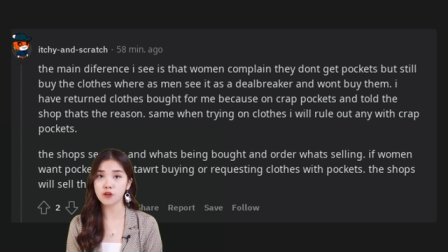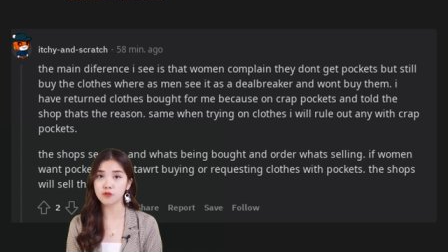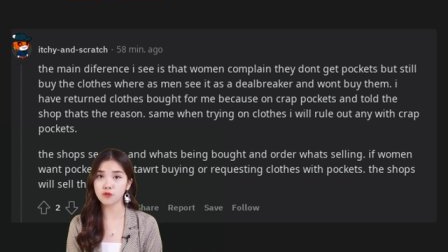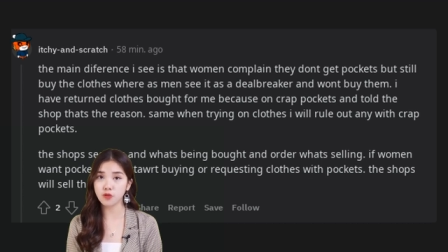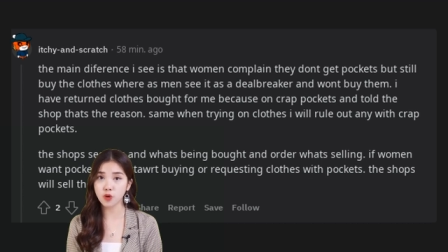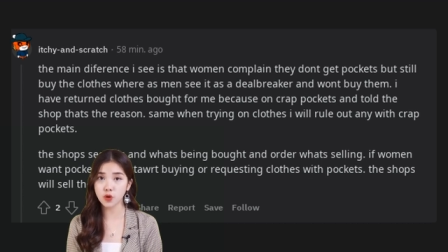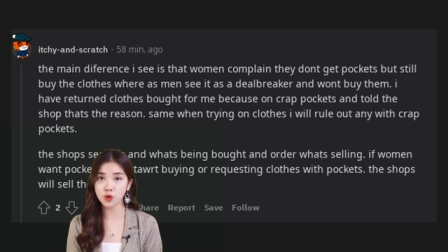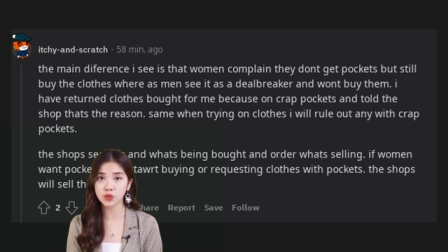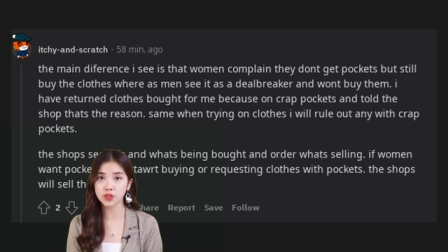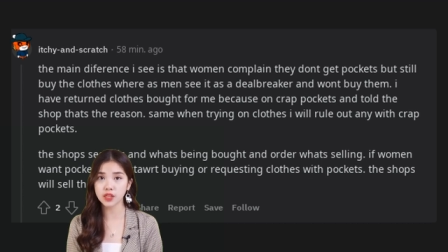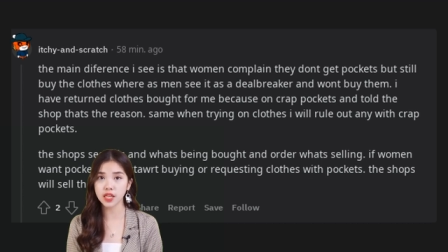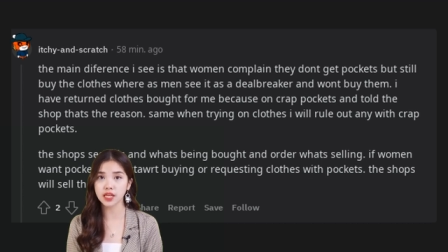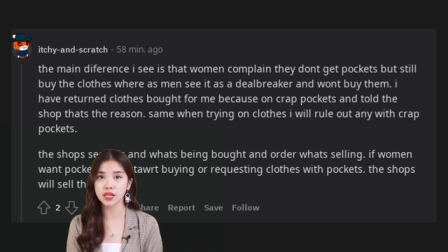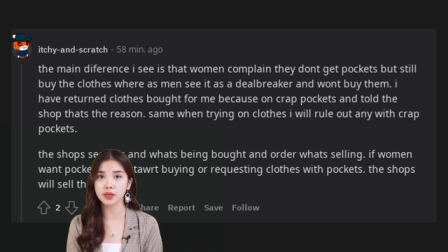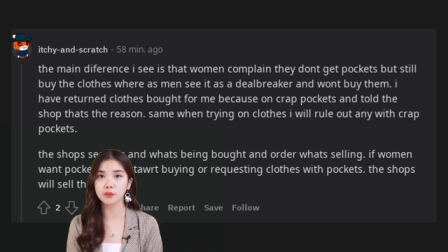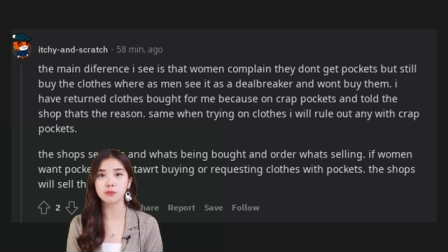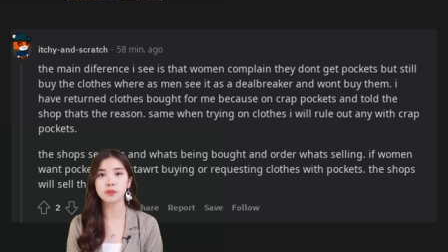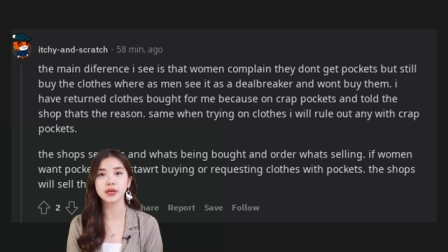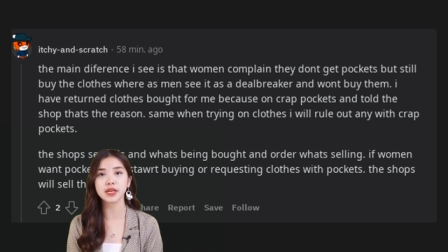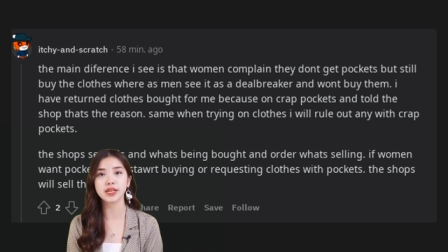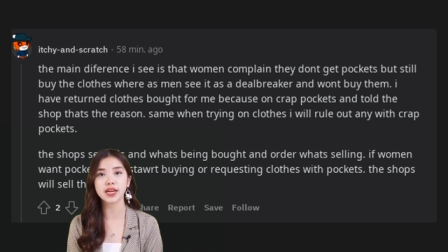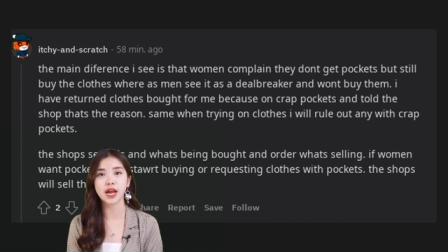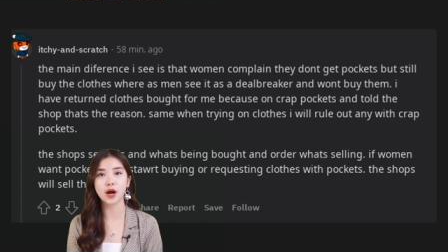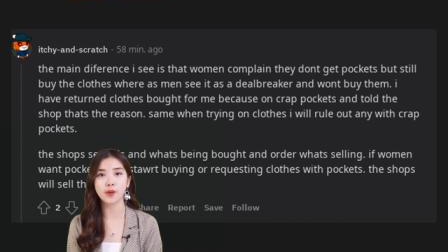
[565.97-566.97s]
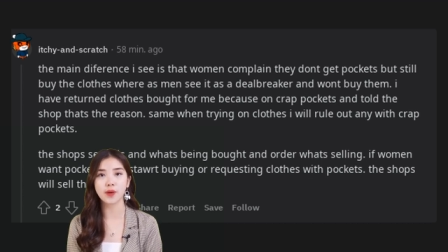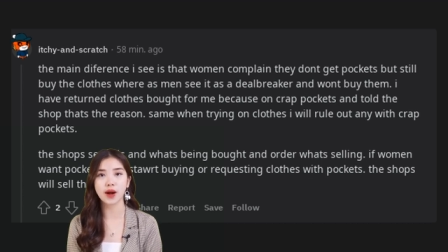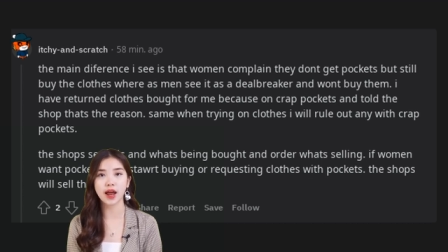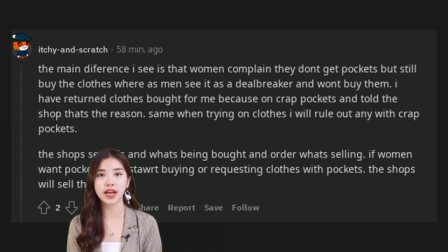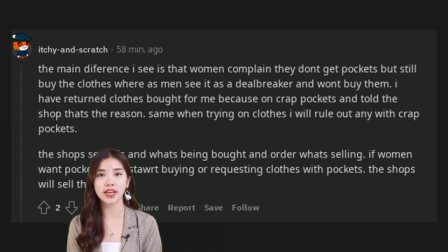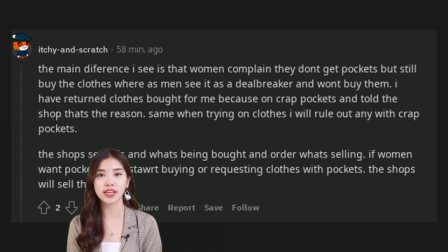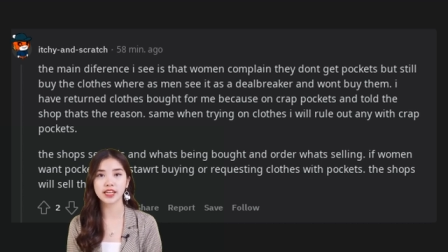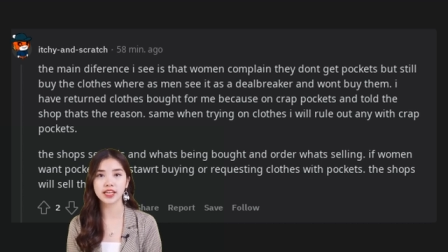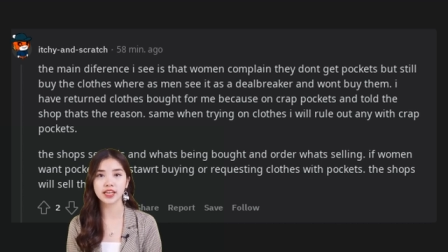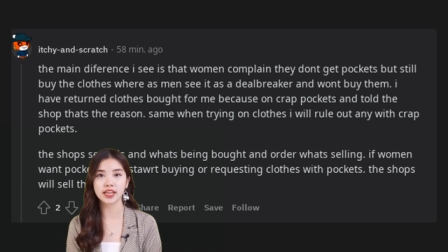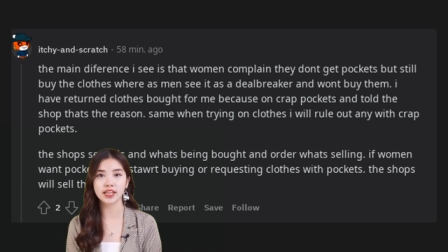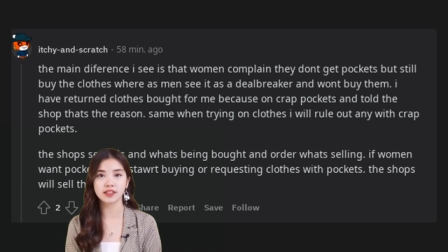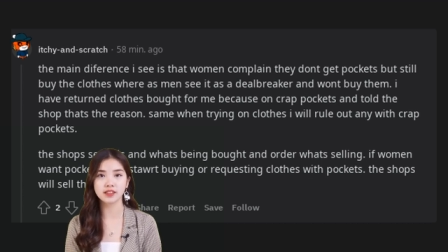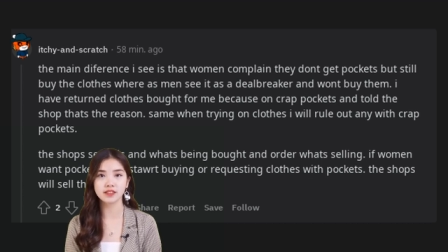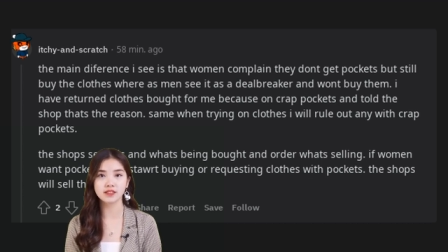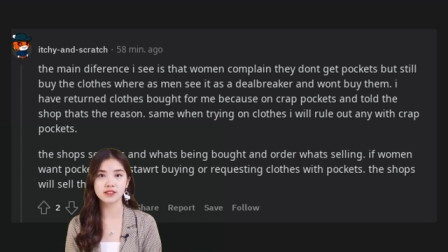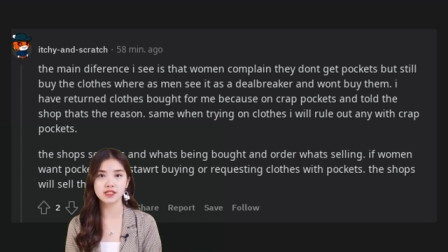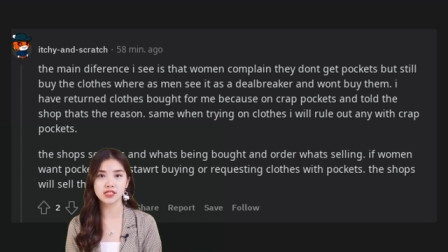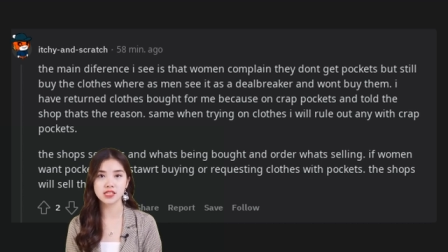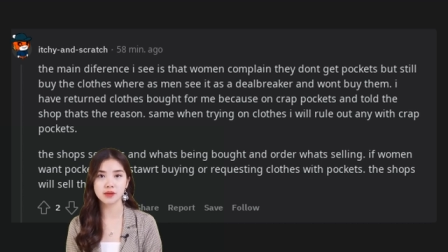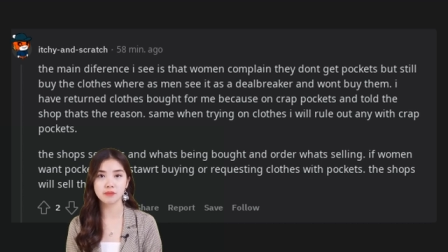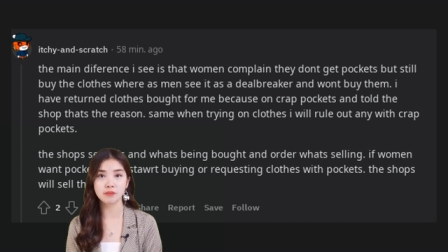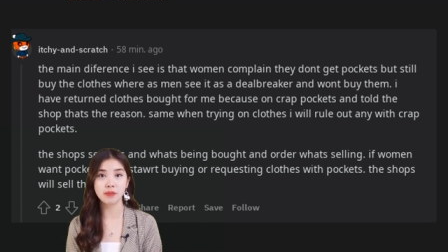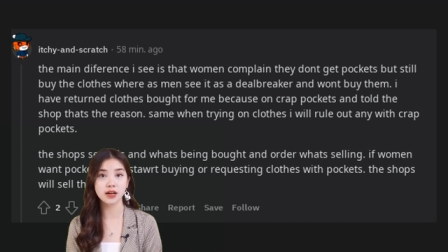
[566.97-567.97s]
I will rule out any with crap
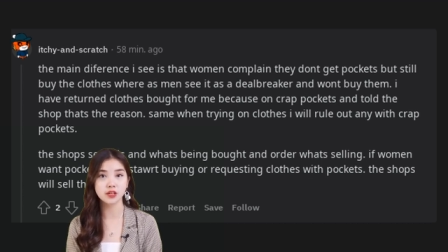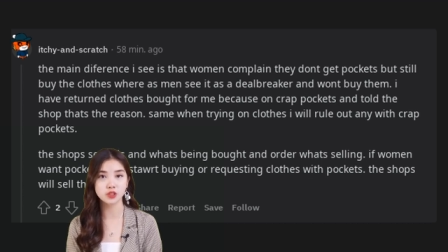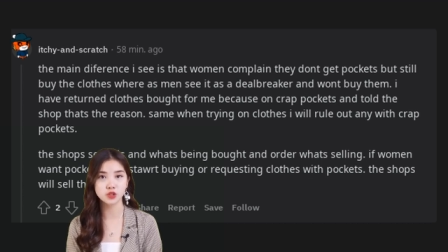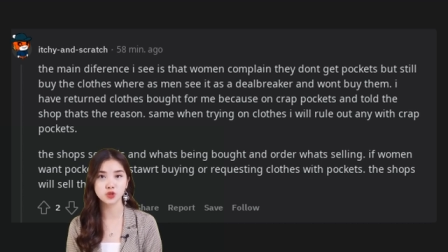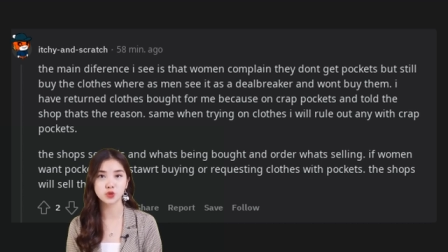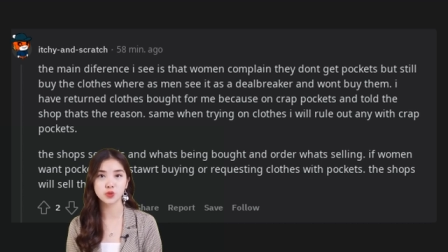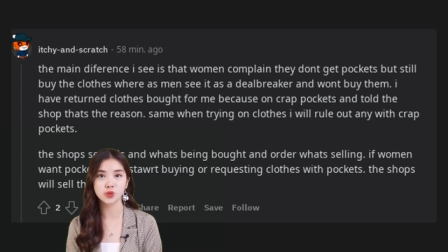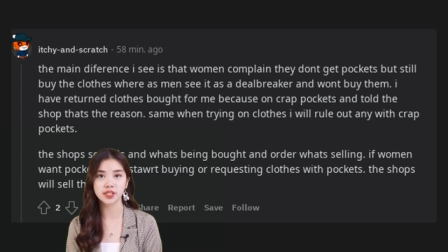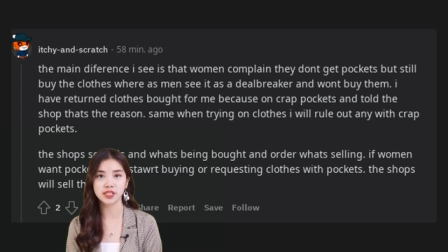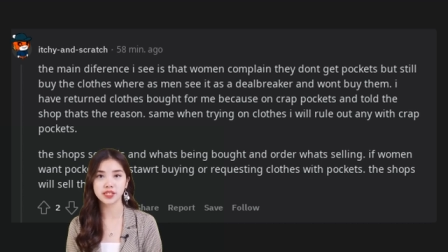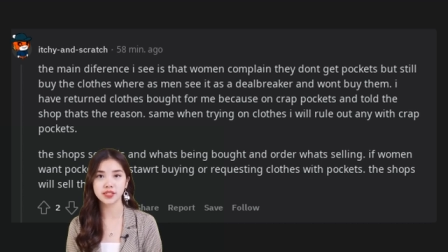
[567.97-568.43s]
pockets.